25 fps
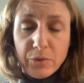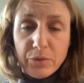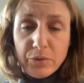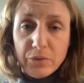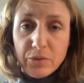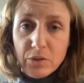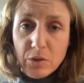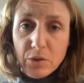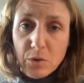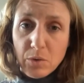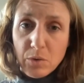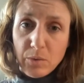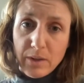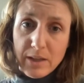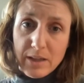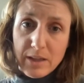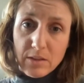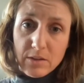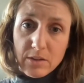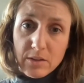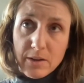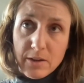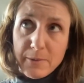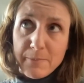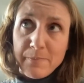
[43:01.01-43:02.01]
So like
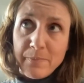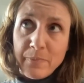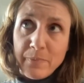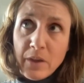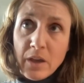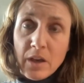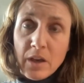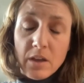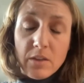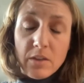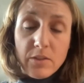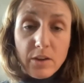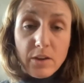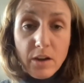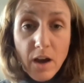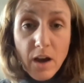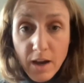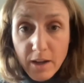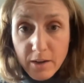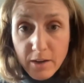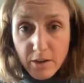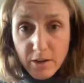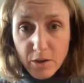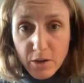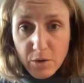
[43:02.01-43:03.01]
the
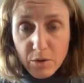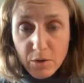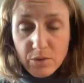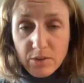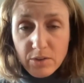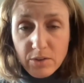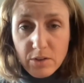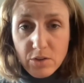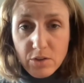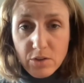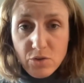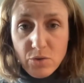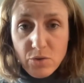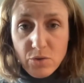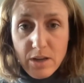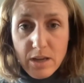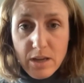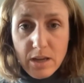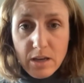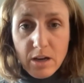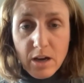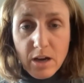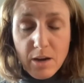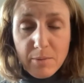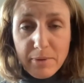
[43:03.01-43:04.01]
condos in the
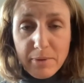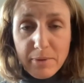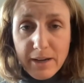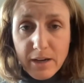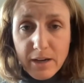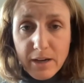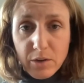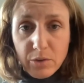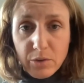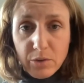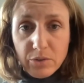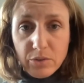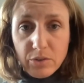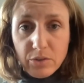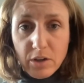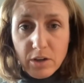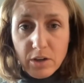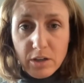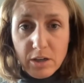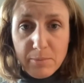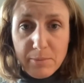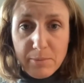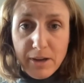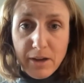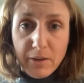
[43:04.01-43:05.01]
tree common house are
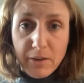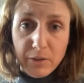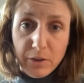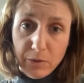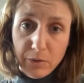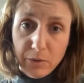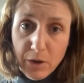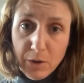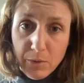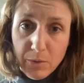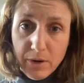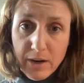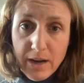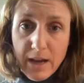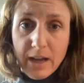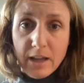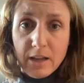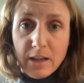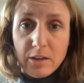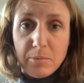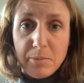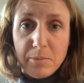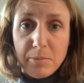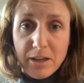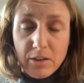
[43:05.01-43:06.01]
going to be on the lower
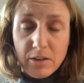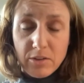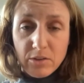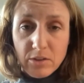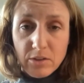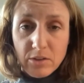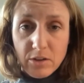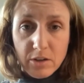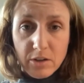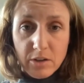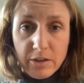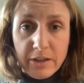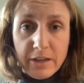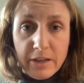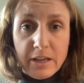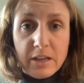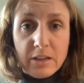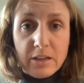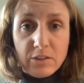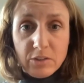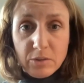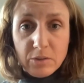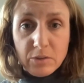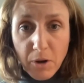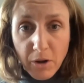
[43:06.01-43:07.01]
end because they're
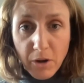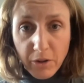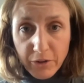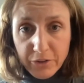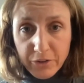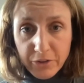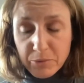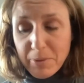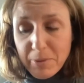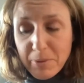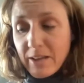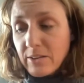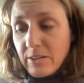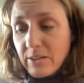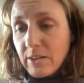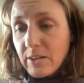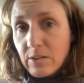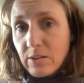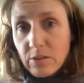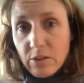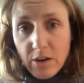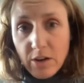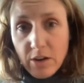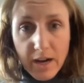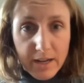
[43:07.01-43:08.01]
smaller
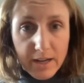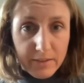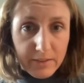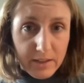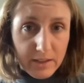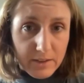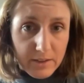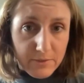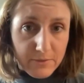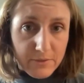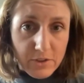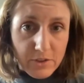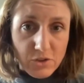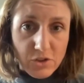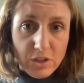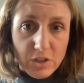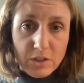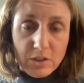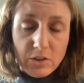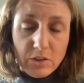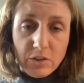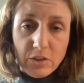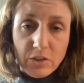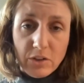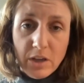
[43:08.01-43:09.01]
spaces, they're highly
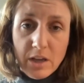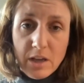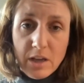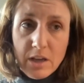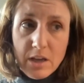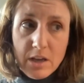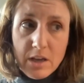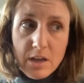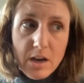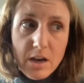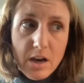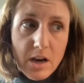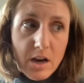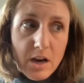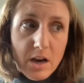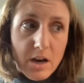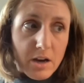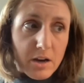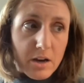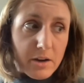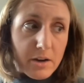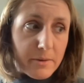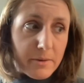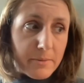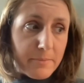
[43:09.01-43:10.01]
efficient.
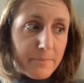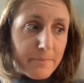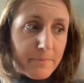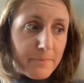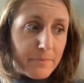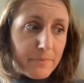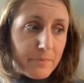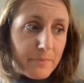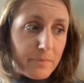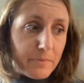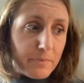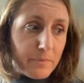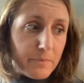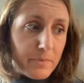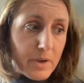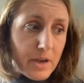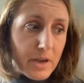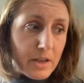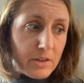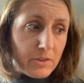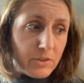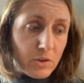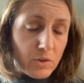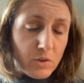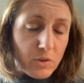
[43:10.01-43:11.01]

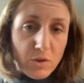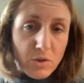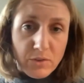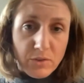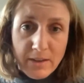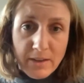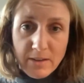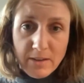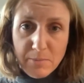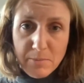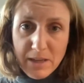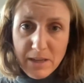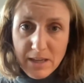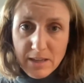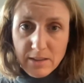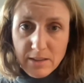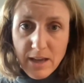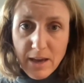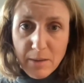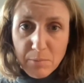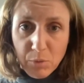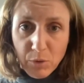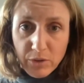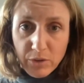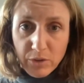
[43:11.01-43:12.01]
And so those tend to be in
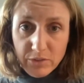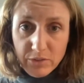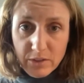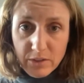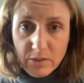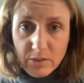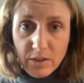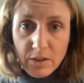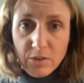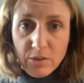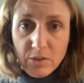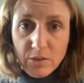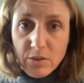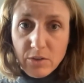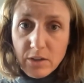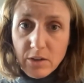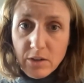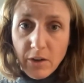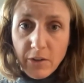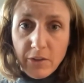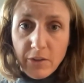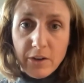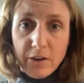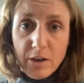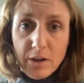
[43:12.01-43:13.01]
that more
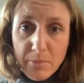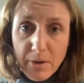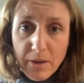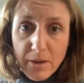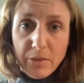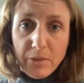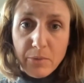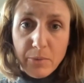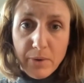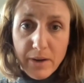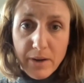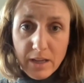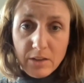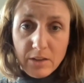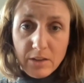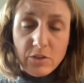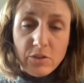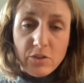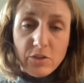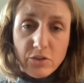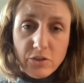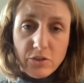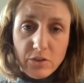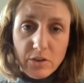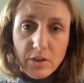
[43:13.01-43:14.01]
$600 a month
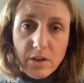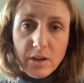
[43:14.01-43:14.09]
range.